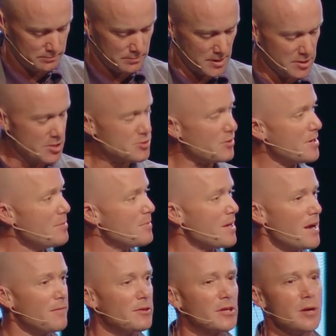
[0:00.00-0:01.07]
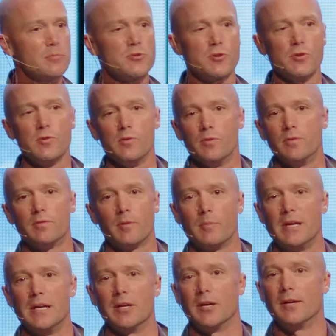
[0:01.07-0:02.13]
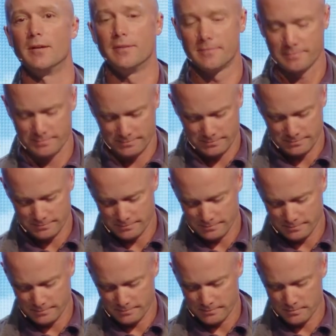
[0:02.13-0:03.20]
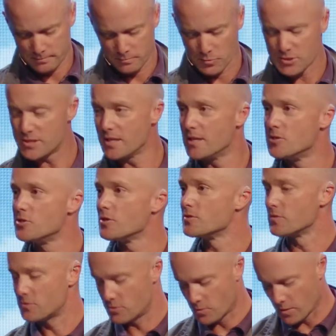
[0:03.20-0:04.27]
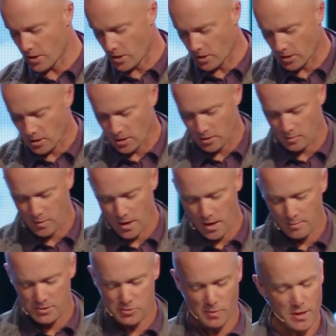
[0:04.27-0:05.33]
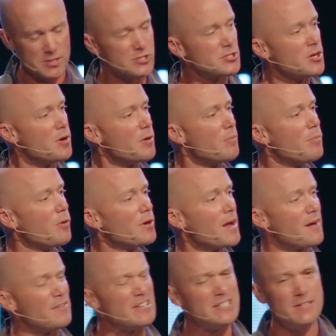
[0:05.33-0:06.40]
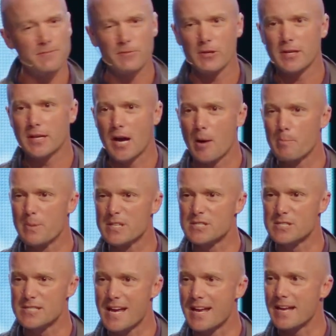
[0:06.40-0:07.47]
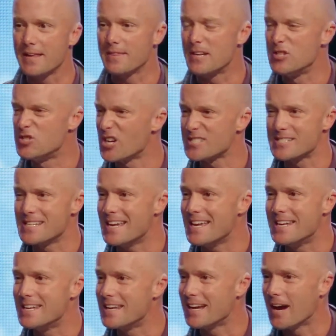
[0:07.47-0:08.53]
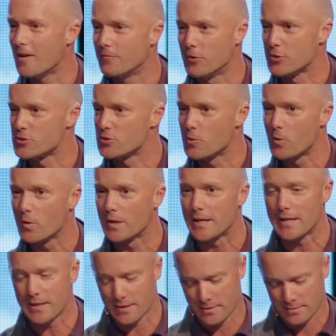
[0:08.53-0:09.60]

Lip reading: That the dream can ever come true from here. We'll see it in Joseph's story all along the way, but it's why it's so important to have a different compass setting than just the ending of your story.